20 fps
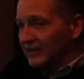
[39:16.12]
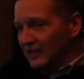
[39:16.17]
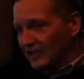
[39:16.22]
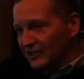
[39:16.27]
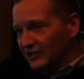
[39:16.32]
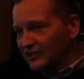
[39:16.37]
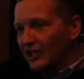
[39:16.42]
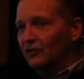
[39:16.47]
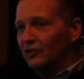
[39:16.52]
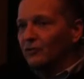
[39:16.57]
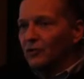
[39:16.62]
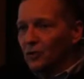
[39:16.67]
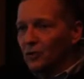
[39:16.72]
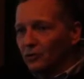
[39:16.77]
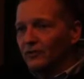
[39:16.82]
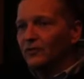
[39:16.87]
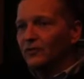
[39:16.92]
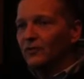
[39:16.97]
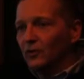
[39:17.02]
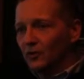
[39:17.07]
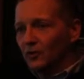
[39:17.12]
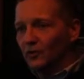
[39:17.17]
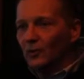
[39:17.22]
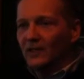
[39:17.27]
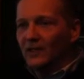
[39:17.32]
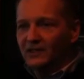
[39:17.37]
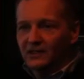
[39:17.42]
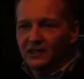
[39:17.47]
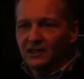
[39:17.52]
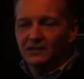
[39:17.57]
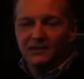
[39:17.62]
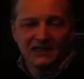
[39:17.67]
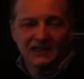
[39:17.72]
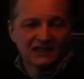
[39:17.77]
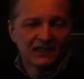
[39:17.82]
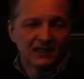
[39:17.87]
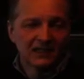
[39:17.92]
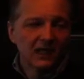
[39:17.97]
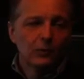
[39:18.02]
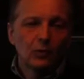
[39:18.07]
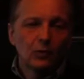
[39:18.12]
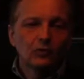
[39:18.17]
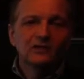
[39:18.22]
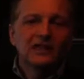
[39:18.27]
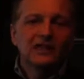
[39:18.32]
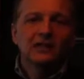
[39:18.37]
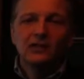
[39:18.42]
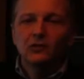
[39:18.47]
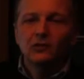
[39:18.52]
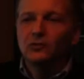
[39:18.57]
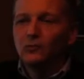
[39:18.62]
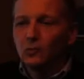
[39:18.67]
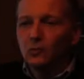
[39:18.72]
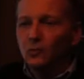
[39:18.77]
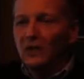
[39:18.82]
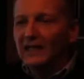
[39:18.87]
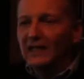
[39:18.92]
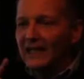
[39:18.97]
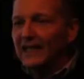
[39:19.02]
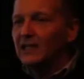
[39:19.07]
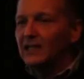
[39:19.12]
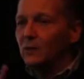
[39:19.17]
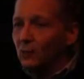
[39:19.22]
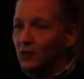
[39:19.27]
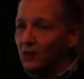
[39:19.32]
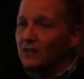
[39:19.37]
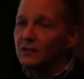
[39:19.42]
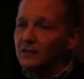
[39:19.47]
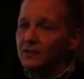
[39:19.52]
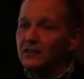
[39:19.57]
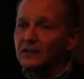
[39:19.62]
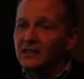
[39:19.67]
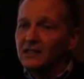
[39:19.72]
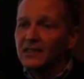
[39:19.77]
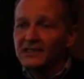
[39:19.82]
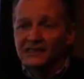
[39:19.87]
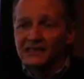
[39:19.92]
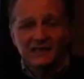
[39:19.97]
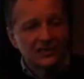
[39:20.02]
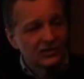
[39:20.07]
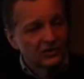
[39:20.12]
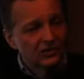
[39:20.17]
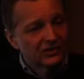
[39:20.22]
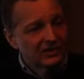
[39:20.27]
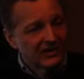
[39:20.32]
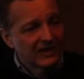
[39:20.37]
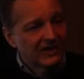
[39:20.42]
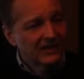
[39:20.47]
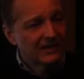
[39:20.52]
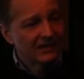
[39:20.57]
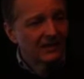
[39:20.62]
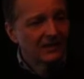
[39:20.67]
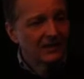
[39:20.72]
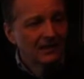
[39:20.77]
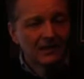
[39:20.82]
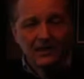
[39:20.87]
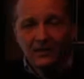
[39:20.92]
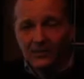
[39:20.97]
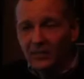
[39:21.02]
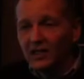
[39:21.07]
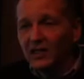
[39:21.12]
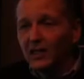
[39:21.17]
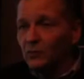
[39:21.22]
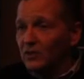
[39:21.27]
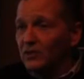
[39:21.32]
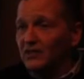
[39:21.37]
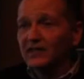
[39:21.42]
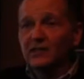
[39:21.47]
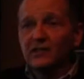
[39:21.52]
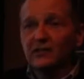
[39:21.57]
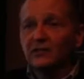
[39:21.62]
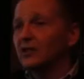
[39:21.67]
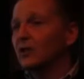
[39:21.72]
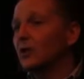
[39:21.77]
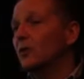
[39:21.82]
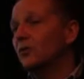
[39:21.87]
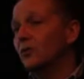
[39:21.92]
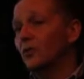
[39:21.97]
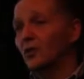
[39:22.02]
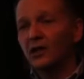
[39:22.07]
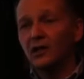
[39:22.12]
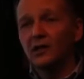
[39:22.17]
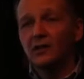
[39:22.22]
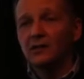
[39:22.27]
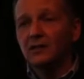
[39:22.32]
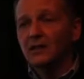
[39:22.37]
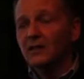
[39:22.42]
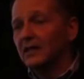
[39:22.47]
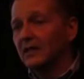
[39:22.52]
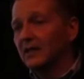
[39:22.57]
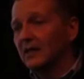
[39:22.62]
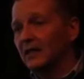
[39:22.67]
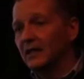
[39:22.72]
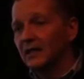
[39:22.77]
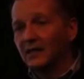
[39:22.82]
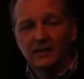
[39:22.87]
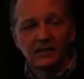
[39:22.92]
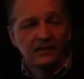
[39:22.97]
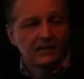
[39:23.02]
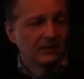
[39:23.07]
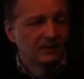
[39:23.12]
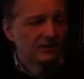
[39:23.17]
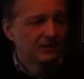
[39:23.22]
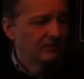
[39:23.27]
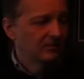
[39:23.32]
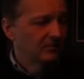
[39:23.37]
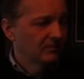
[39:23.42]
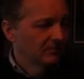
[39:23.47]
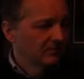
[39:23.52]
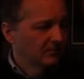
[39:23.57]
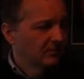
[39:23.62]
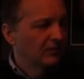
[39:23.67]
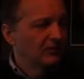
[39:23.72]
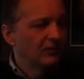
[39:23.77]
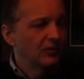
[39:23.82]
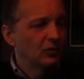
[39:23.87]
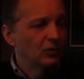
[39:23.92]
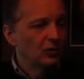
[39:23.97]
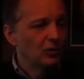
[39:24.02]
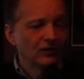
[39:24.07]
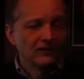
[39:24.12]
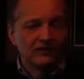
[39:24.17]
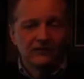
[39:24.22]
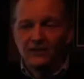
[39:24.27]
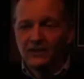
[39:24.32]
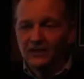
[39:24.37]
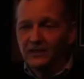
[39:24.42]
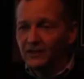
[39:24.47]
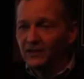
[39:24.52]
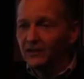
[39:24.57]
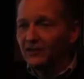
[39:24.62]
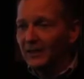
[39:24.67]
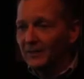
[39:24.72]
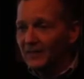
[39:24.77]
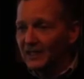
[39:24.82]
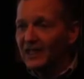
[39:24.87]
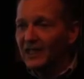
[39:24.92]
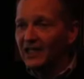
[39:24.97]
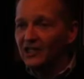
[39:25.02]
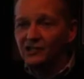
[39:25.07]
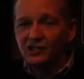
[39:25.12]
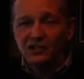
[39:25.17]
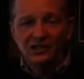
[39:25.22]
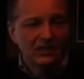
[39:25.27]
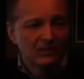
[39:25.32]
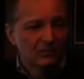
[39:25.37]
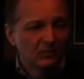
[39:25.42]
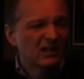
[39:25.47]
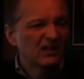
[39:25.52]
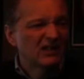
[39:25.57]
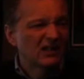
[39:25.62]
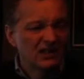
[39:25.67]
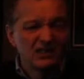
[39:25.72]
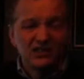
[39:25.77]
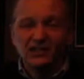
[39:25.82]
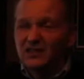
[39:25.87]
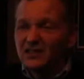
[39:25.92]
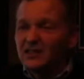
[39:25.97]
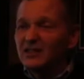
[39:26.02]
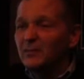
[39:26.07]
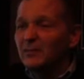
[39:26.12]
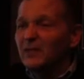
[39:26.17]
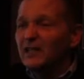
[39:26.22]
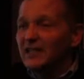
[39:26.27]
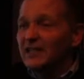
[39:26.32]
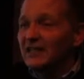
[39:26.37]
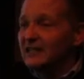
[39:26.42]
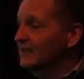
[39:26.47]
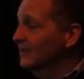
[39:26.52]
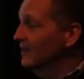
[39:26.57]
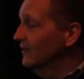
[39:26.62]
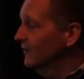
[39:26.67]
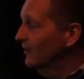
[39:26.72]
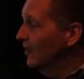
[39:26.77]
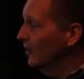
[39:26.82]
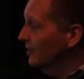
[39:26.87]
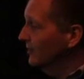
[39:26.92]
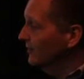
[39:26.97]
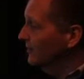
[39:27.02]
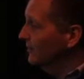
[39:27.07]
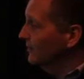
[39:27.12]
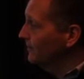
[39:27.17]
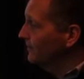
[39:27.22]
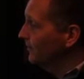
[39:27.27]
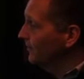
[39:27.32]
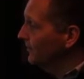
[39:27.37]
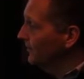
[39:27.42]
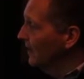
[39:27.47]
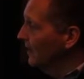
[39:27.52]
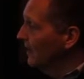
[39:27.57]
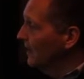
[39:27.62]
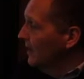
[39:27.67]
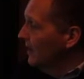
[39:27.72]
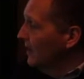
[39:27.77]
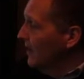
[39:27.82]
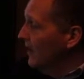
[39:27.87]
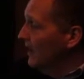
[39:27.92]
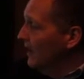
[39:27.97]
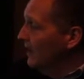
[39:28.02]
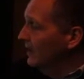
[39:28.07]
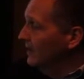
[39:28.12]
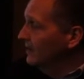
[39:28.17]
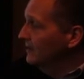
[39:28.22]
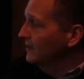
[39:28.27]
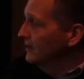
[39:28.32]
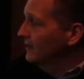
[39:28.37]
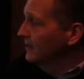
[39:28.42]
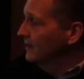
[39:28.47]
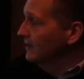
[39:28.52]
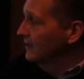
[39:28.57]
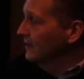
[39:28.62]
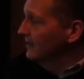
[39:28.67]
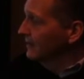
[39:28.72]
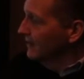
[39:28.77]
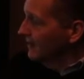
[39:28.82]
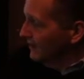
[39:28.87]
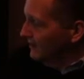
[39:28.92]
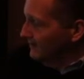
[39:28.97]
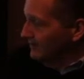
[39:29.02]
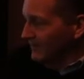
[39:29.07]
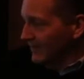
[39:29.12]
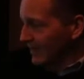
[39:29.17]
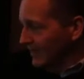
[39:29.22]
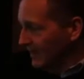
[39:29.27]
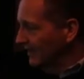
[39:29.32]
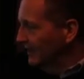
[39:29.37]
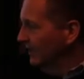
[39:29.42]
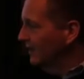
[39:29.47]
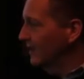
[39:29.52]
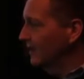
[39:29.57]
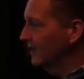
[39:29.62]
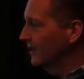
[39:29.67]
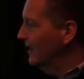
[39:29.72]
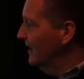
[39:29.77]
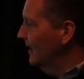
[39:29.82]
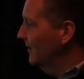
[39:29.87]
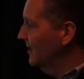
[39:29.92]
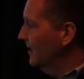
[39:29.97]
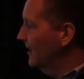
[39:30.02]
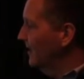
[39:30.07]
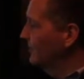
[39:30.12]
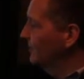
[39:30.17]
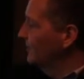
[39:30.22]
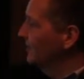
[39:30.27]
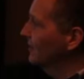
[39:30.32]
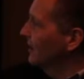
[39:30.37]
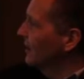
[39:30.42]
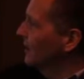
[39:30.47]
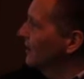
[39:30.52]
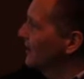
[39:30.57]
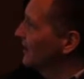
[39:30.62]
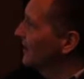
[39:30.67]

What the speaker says: a general overview of what the committee said. I won't tell you what any one assessor said, but I will tell you the overall review of your application and what the committee itself thought of it. And again, online applications are